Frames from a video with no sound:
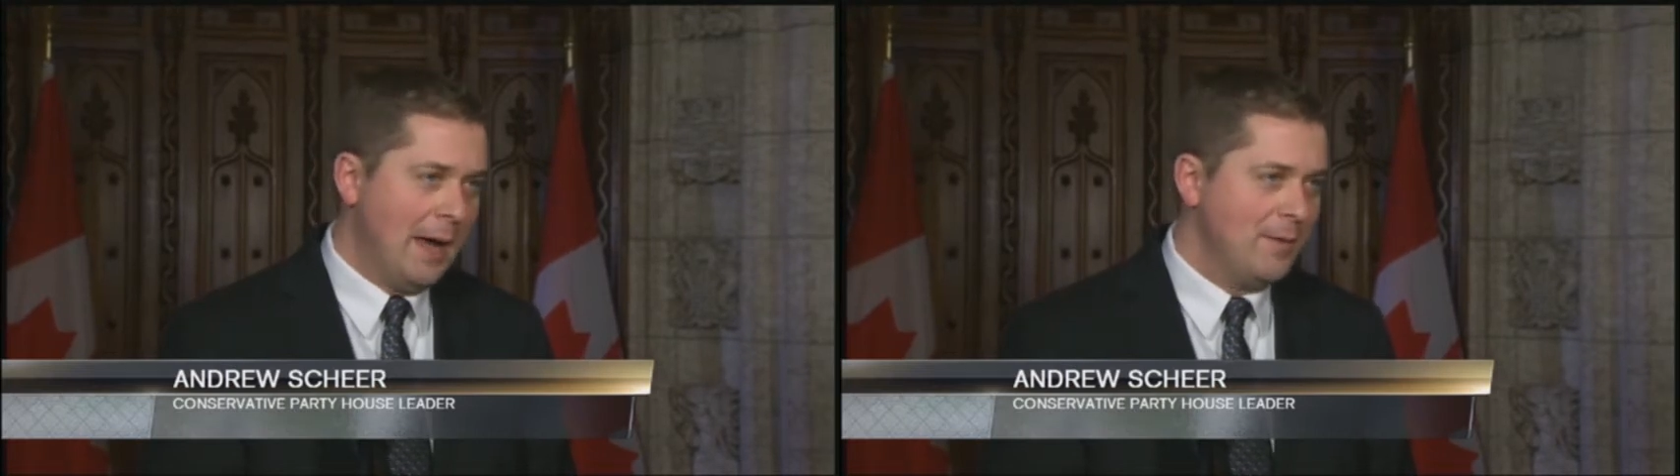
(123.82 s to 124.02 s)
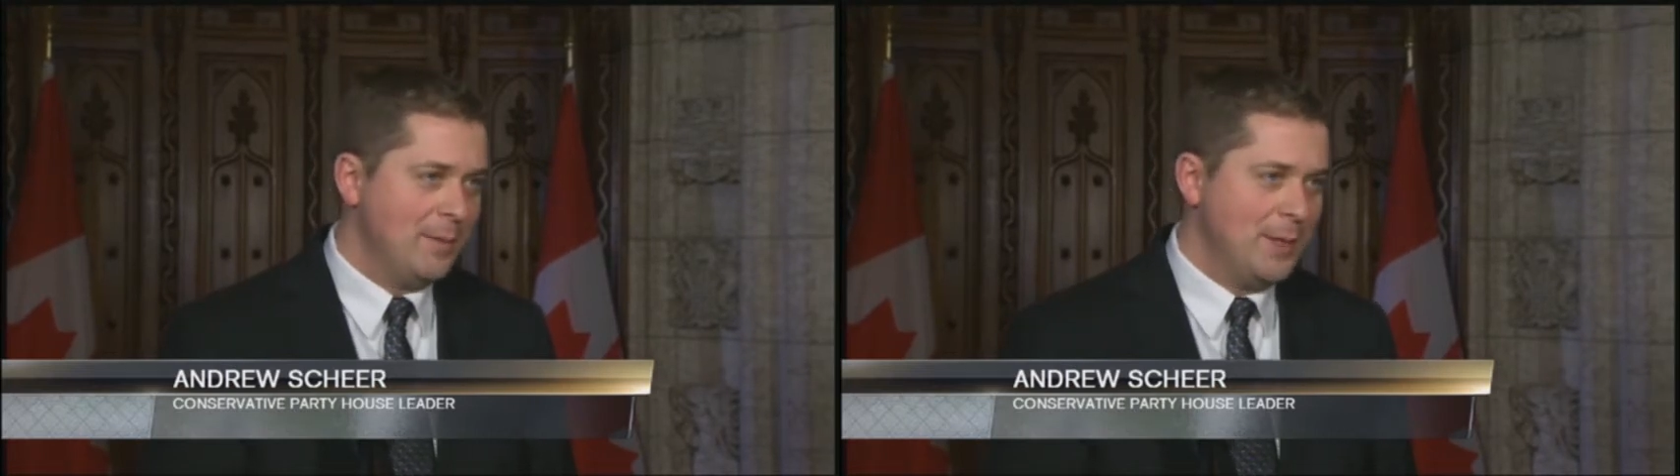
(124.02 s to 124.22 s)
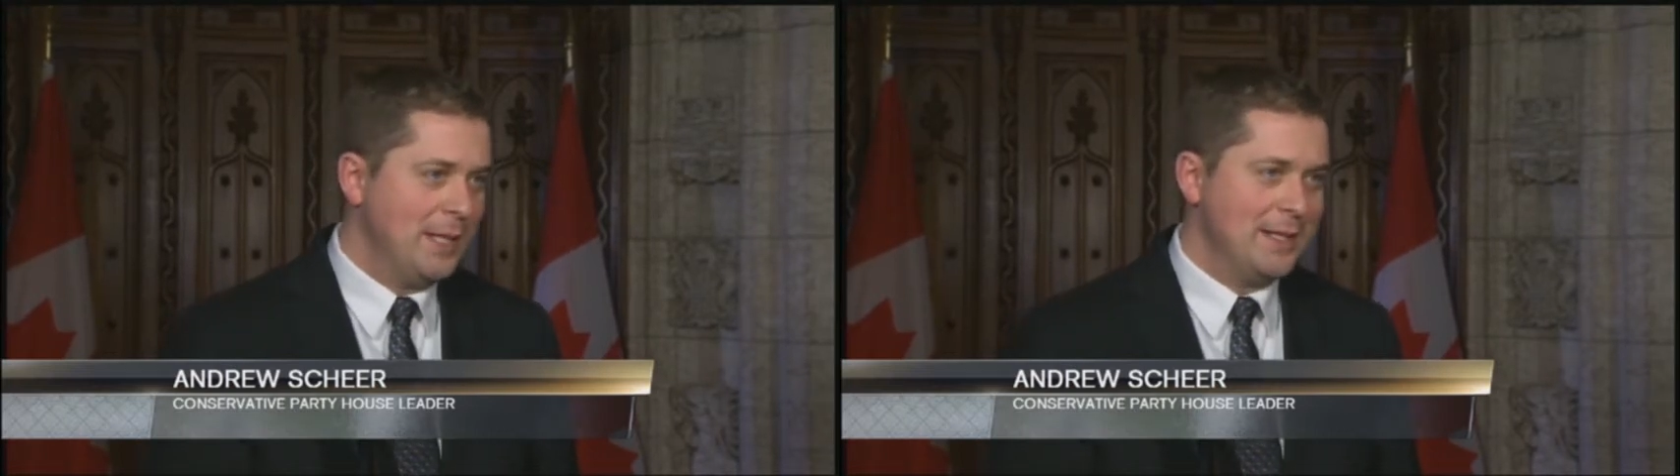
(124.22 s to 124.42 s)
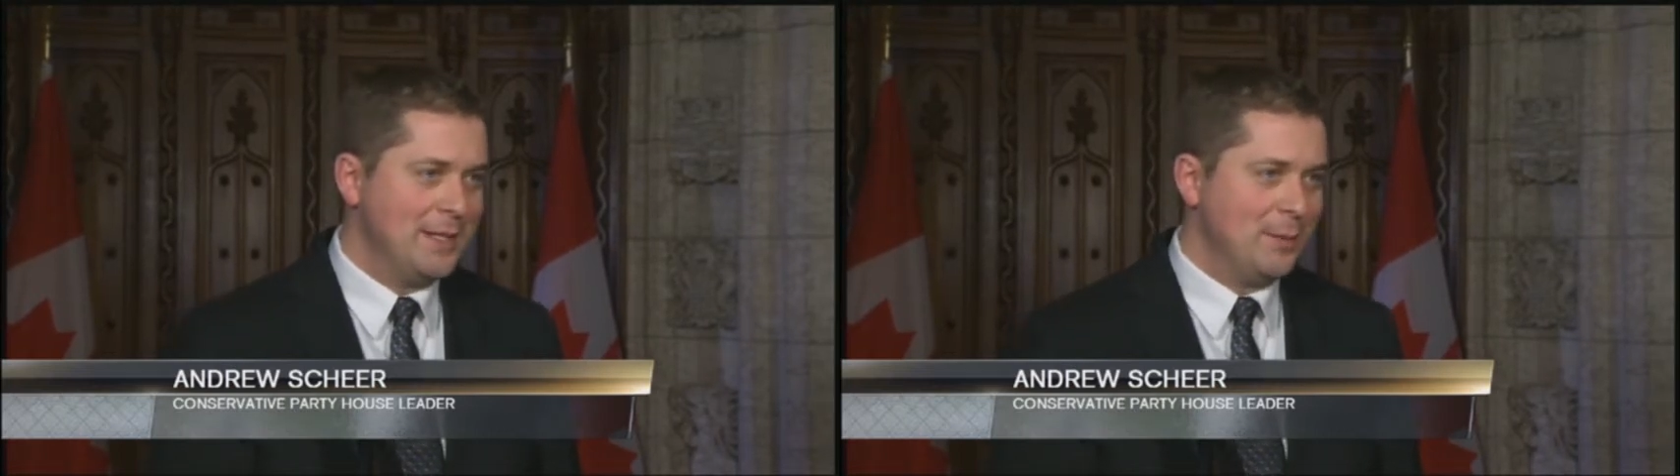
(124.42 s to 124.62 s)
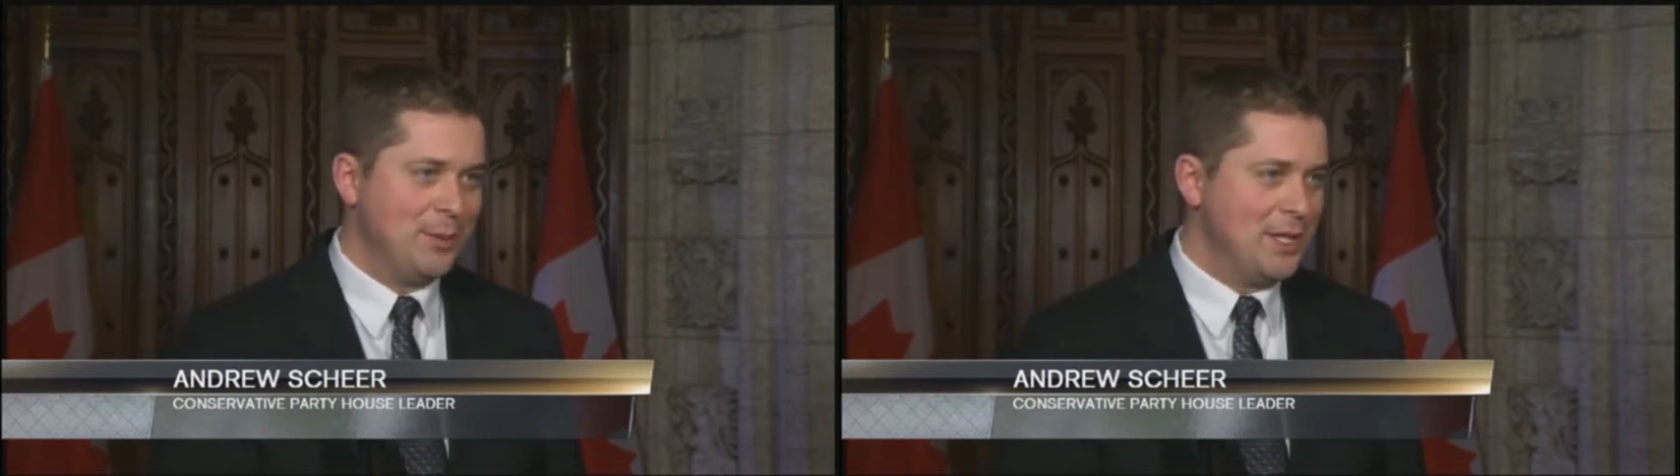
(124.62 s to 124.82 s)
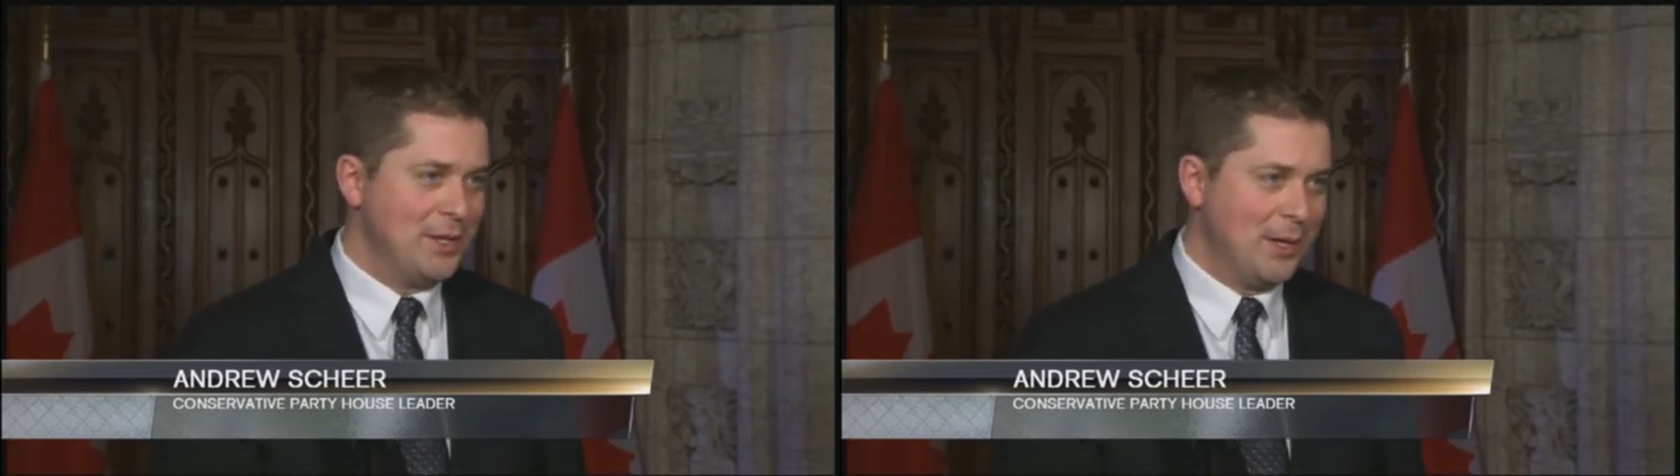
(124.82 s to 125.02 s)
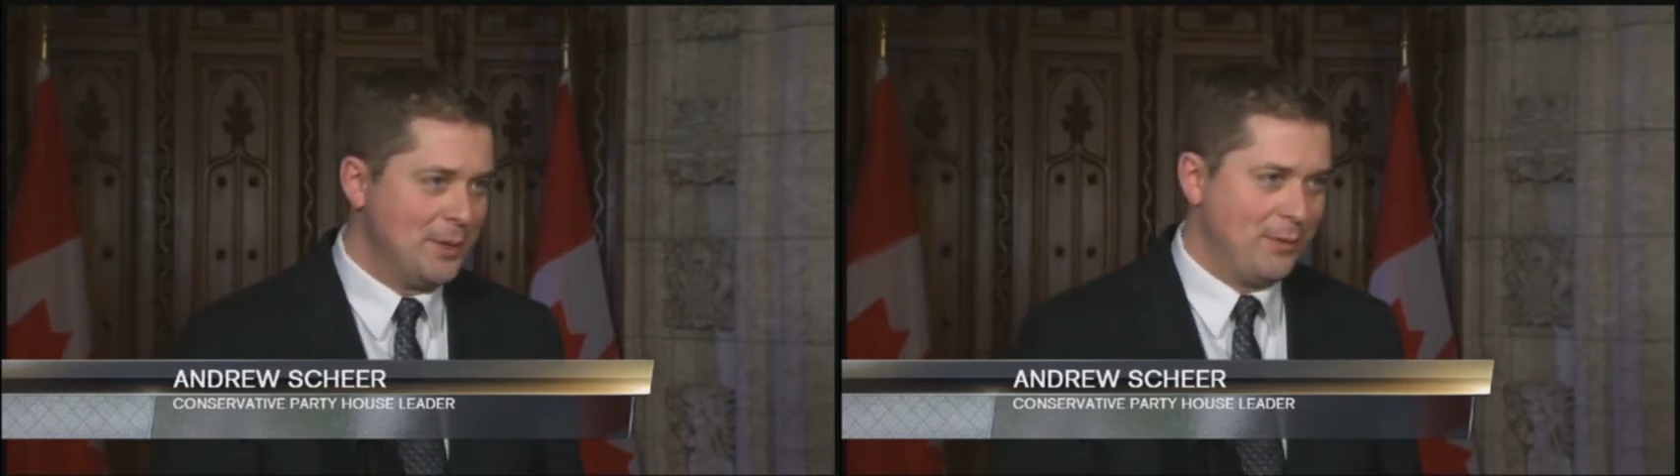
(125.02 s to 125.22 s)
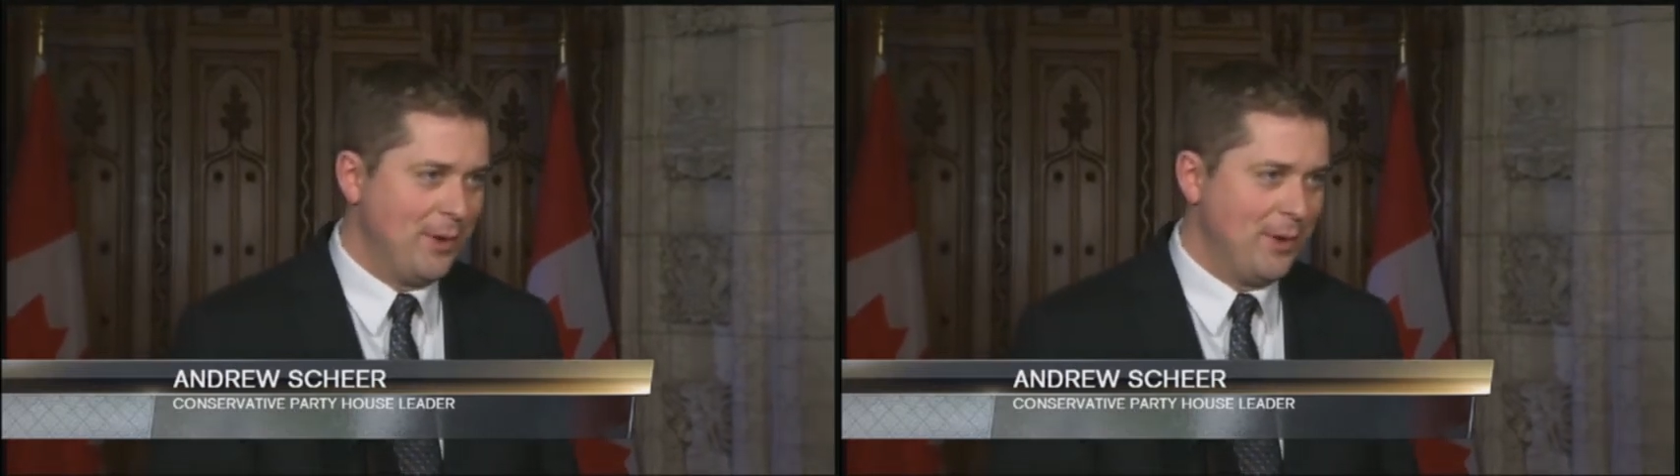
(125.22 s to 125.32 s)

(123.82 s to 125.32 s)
haven't been to the Procedure and House